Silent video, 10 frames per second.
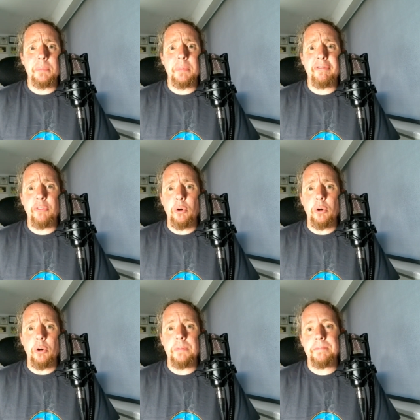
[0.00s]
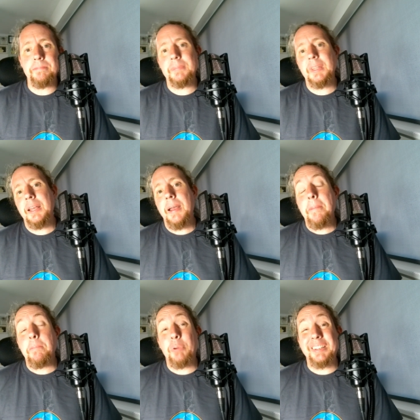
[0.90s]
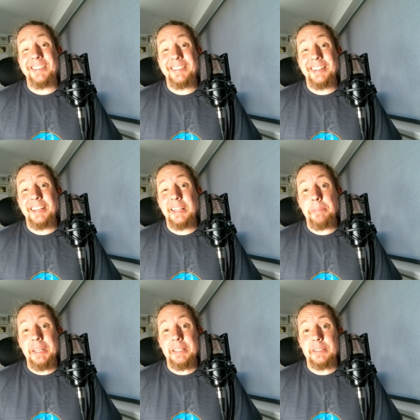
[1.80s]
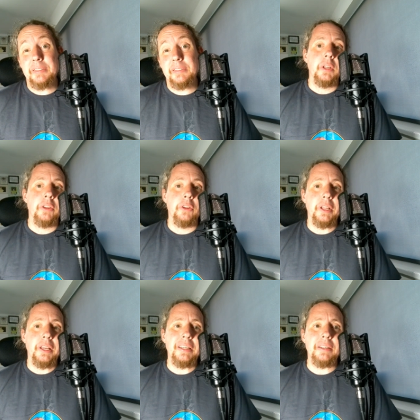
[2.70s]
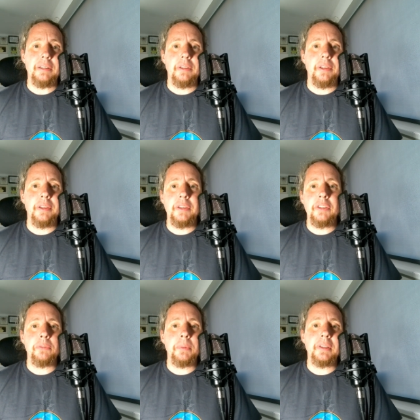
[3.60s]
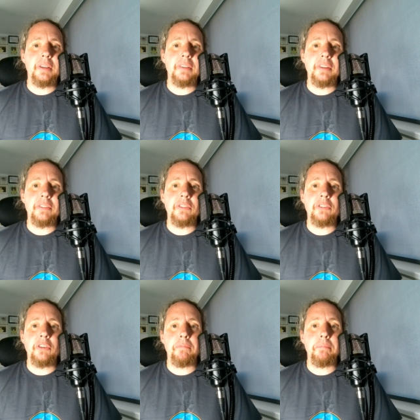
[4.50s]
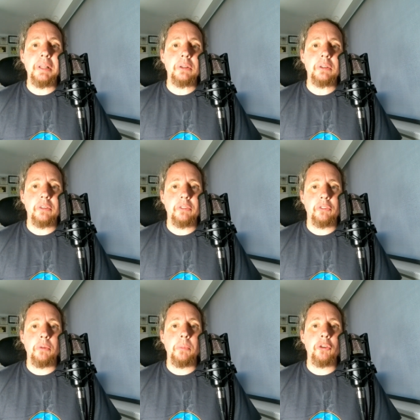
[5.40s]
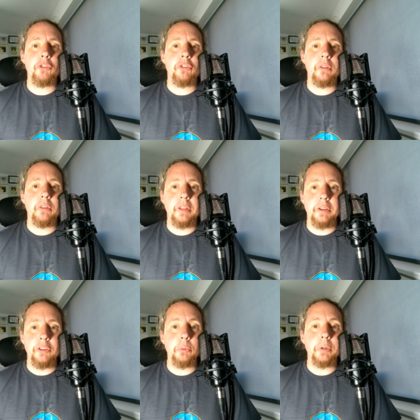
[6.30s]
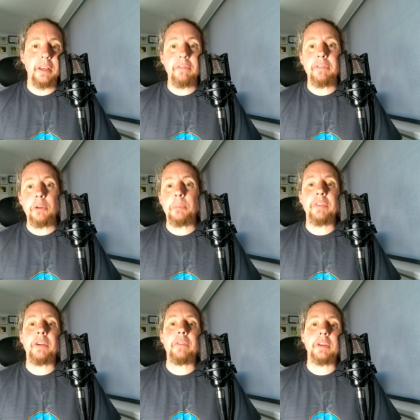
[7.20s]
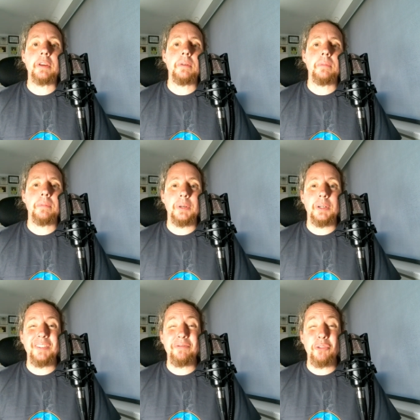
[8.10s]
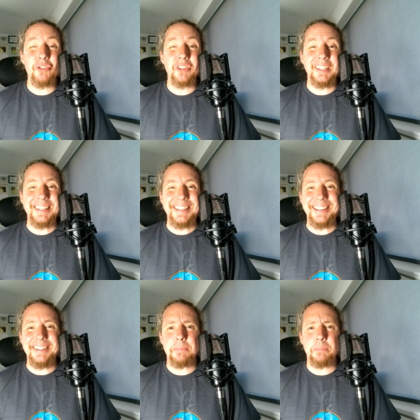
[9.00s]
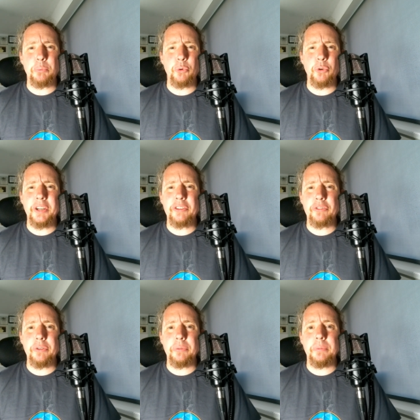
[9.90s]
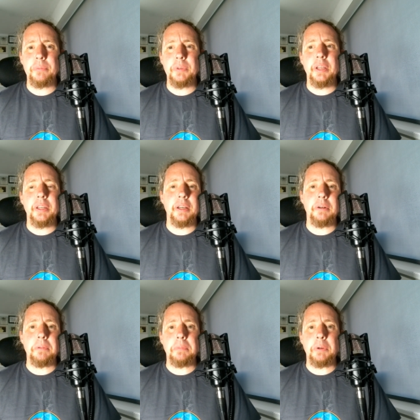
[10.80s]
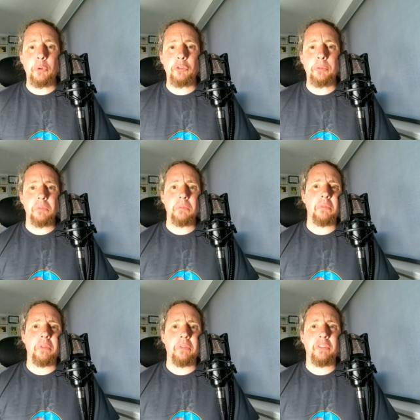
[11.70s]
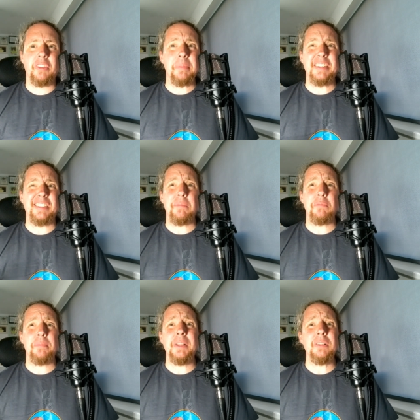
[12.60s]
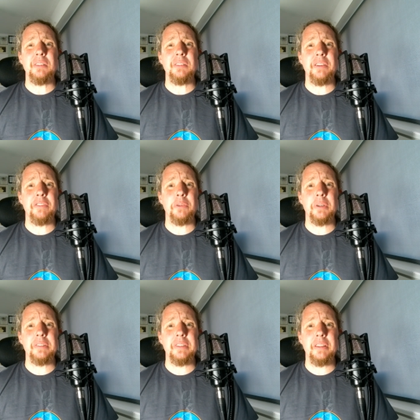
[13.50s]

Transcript: 4. Practice thinning your paints. You'll hear it needs to be the consistency of milk so much that you will get fed up of hearing it. But unfortunately, it's pretty true. Now, it wants to be semi-skimmed milk, if you want to say the